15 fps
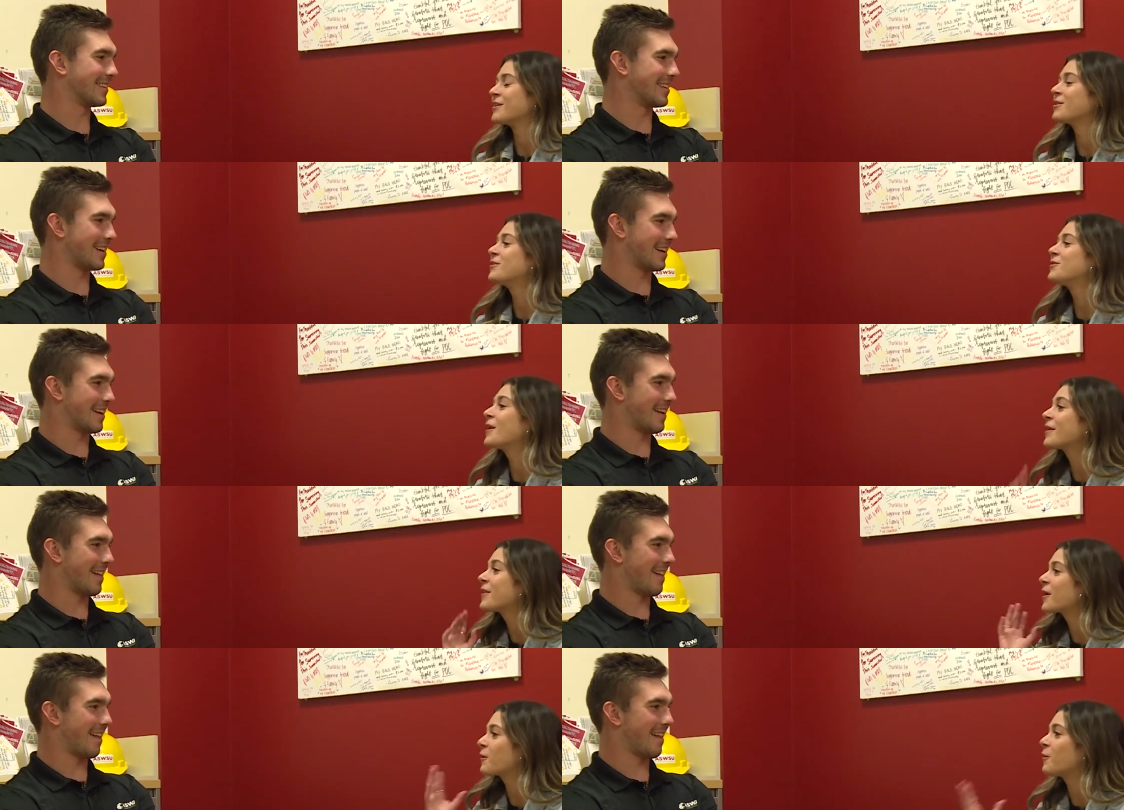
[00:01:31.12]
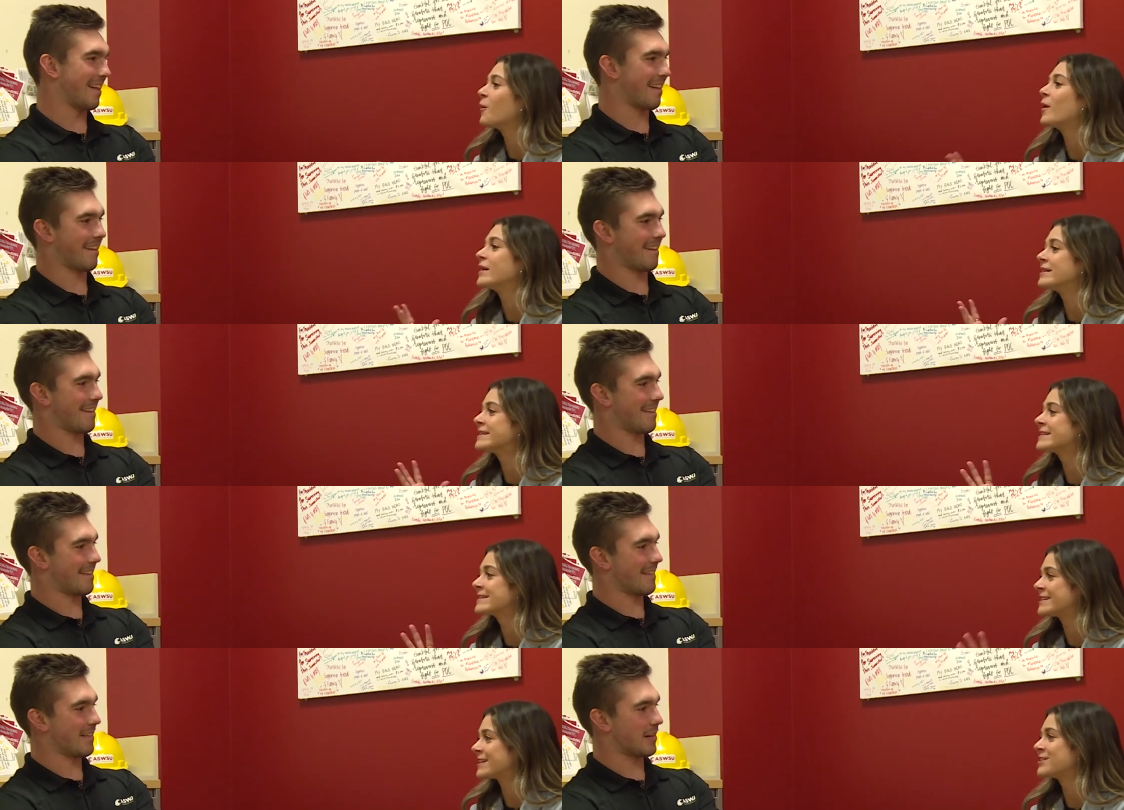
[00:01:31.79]
Speaker 1: If you had like
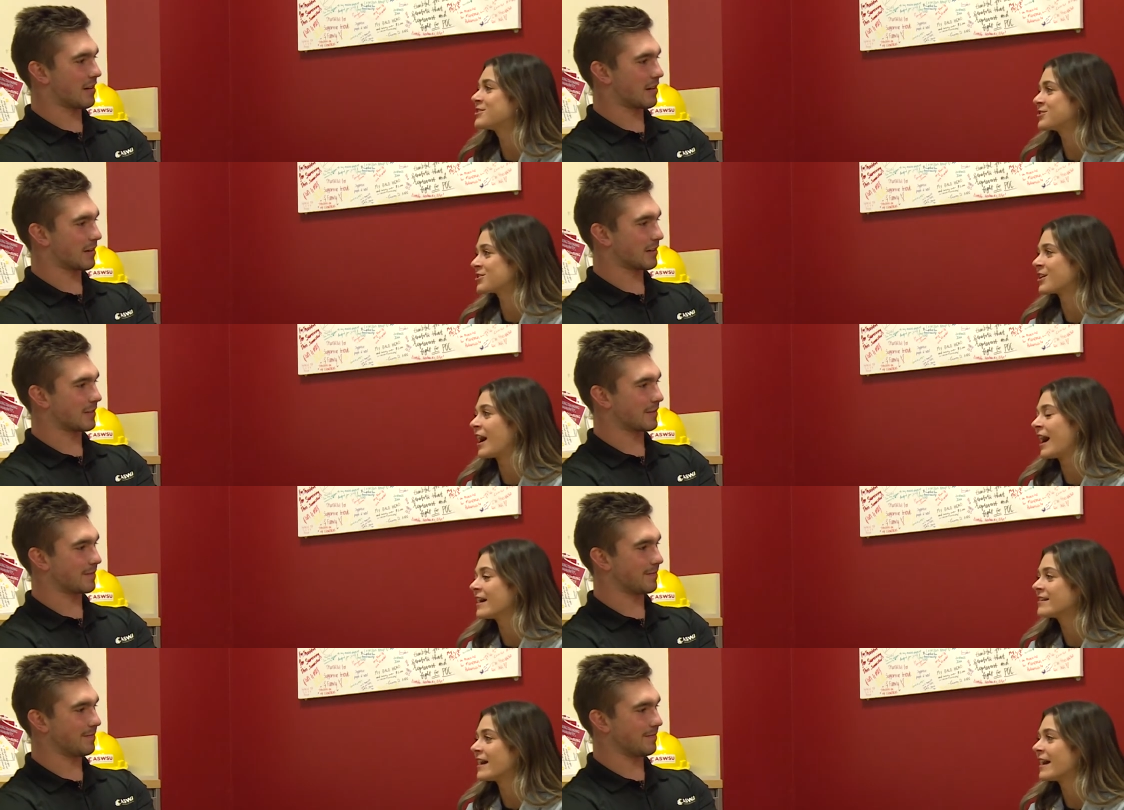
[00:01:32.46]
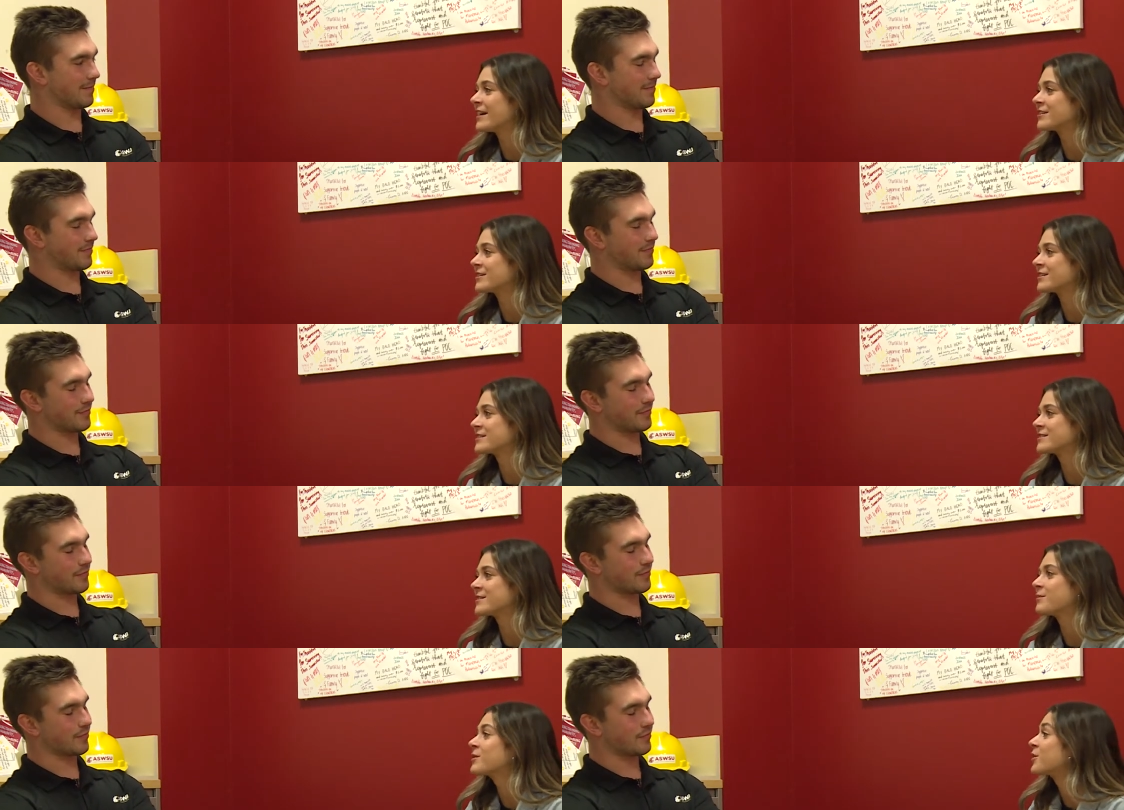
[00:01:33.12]
one signature highlight
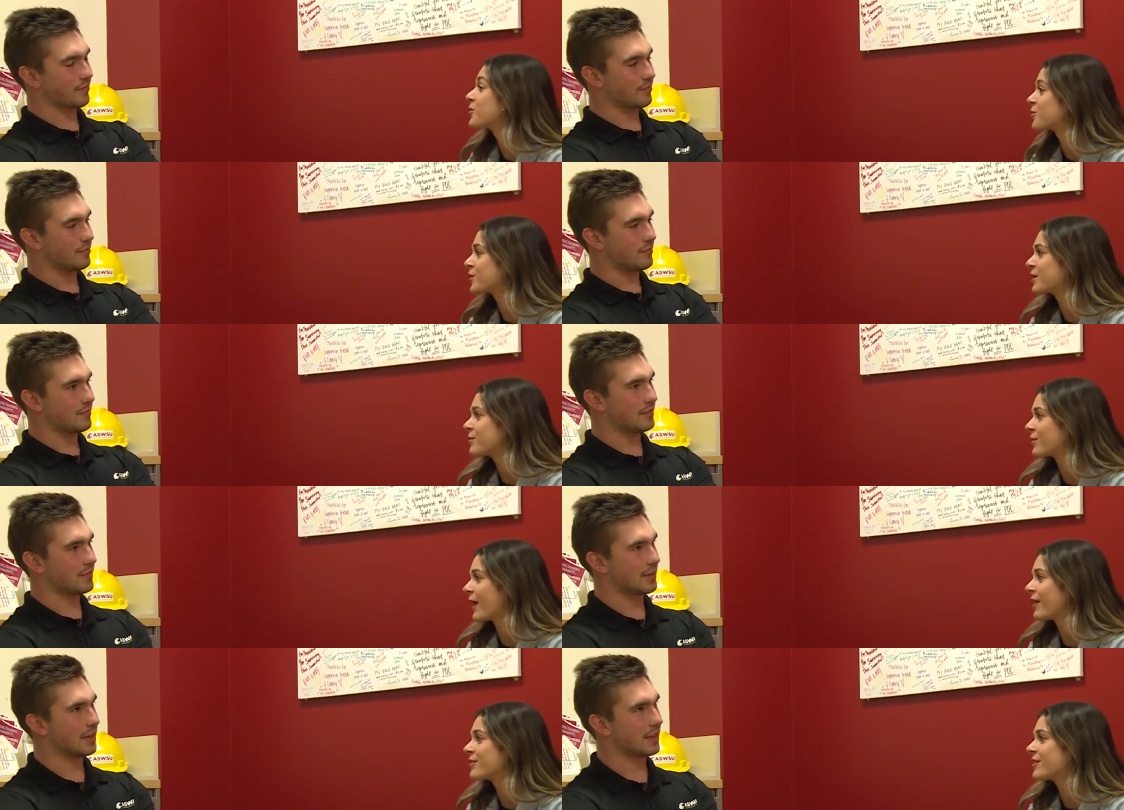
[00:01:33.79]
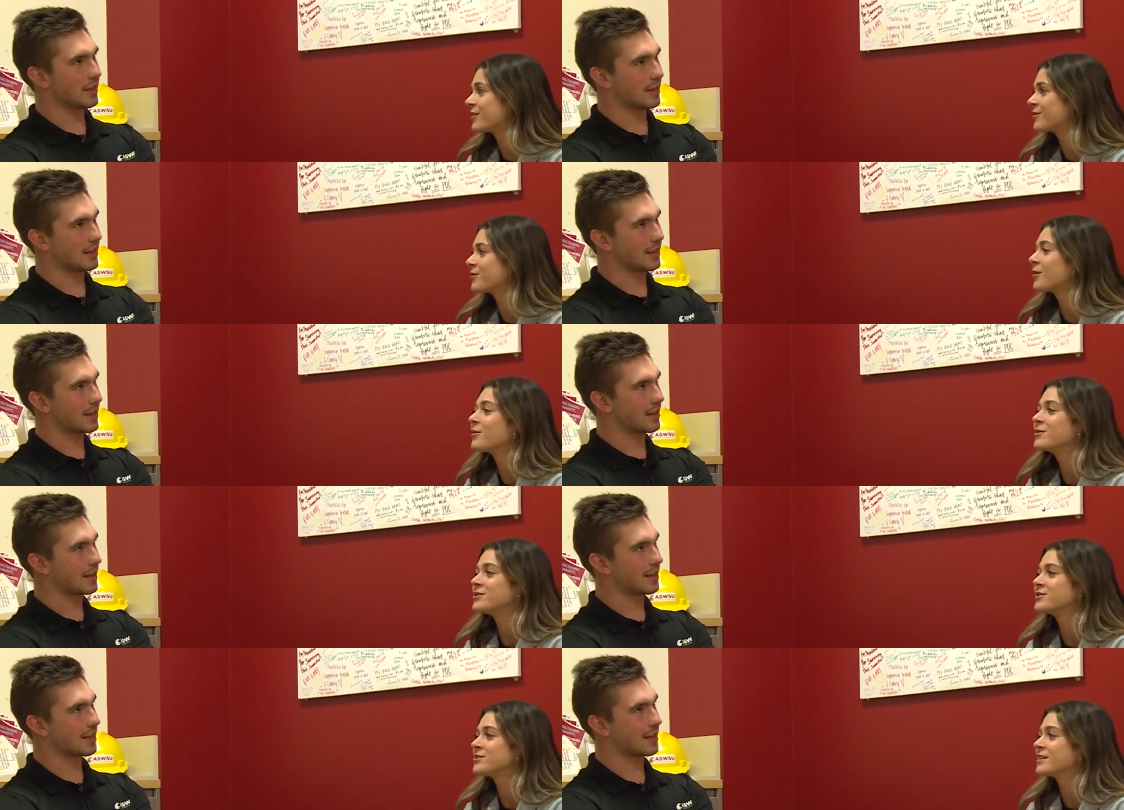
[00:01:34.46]
or something you're really proud of,
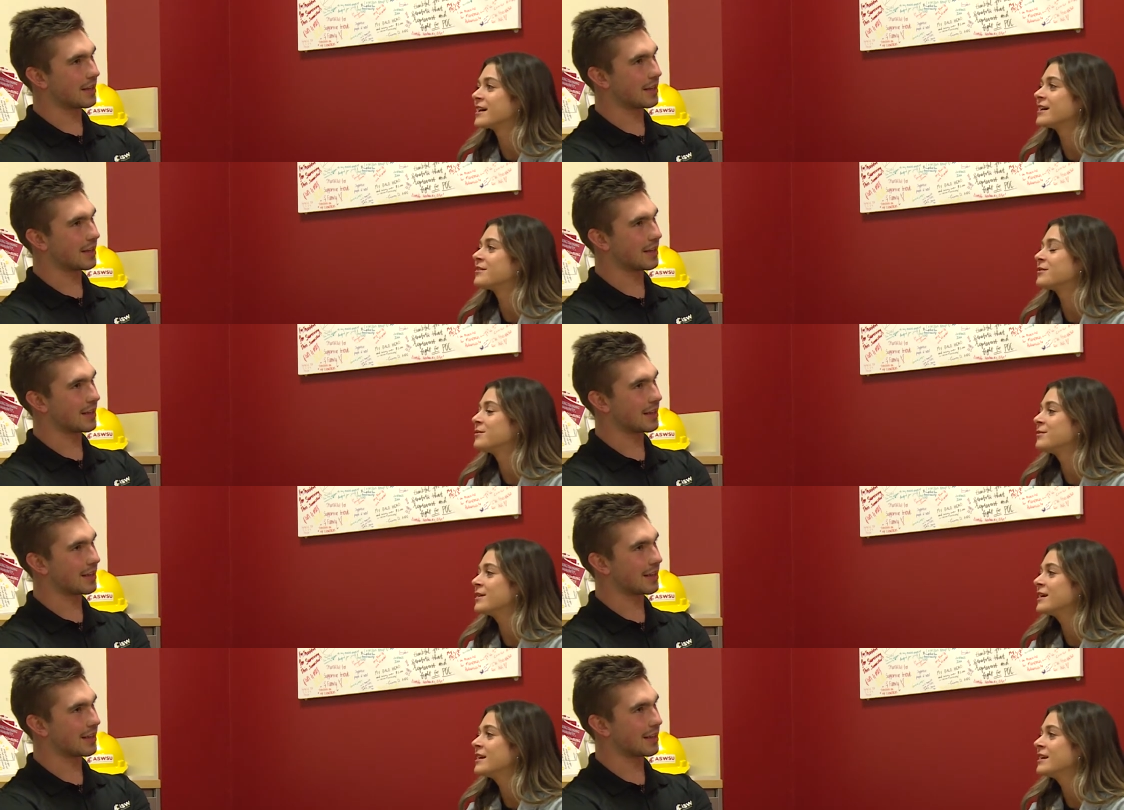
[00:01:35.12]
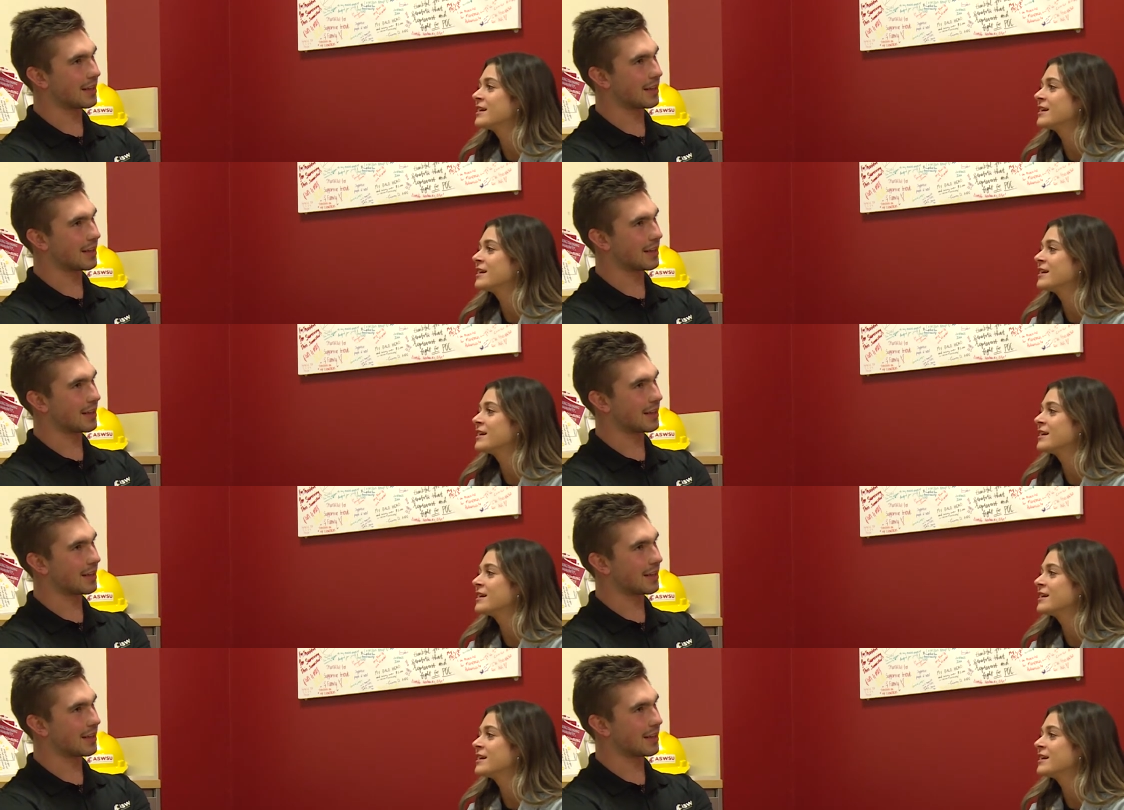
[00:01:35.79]
what would you say it would be?